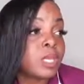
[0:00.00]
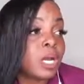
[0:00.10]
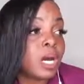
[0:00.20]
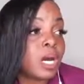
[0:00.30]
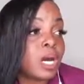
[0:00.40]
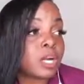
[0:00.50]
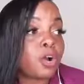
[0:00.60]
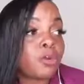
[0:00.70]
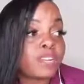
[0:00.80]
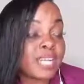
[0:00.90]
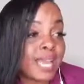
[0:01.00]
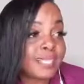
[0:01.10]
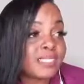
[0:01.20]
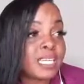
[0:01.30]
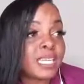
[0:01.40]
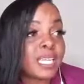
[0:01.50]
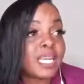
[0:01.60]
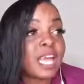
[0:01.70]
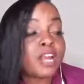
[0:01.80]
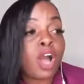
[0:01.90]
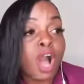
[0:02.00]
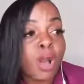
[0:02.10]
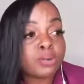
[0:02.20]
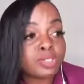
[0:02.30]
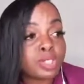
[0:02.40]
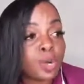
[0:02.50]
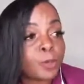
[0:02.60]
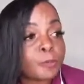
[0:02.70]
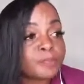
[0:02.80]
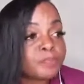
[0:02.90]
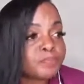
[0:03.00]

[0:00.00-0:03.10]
COVID-19. And also,